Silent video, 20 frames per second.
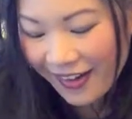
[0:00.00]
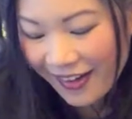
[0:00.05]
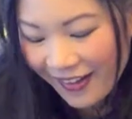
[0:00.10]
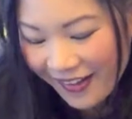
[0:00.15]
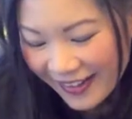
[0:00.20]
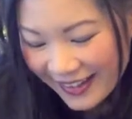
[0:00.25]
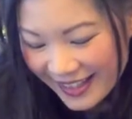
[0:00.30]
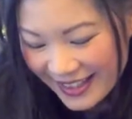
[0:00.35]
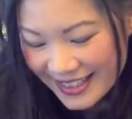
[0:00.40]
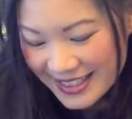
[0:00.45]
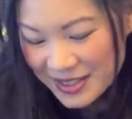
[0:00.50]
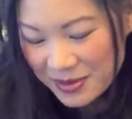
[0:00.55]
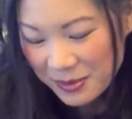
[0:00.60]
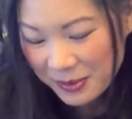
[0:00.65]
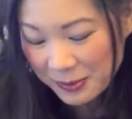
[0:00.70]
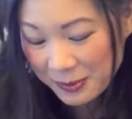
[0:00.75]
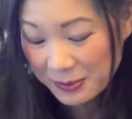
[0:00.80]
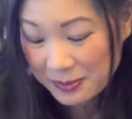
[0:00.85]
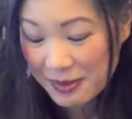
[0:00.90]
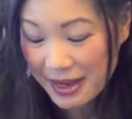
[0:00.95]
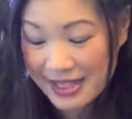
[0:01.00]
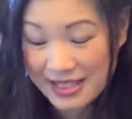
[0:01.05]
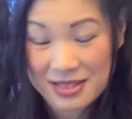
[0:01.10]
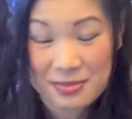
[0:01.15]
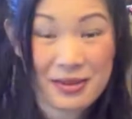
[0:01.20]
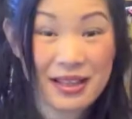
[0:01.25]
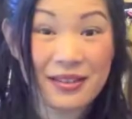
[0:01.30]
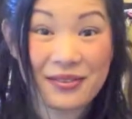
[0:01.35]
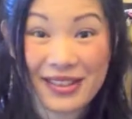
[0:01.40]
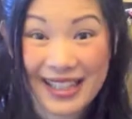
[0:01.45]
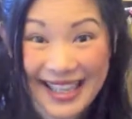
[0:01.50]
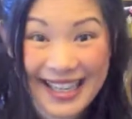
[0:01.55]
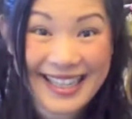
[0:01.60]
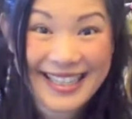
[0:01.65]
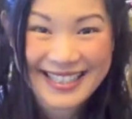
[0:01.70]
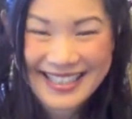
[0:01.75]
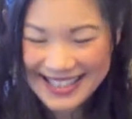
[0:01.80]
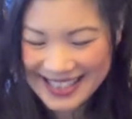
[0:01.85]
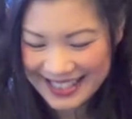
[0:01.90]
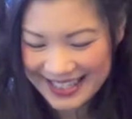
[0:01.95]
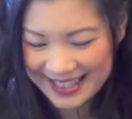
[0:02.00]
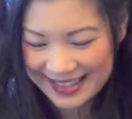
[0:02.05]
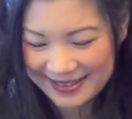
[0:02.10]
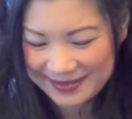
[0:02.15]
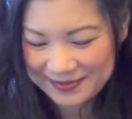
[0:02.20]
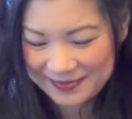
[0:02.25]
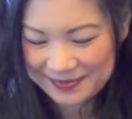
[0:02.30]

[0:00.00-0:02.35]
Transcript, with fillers: Oh, and this one reminds me of Kingsley.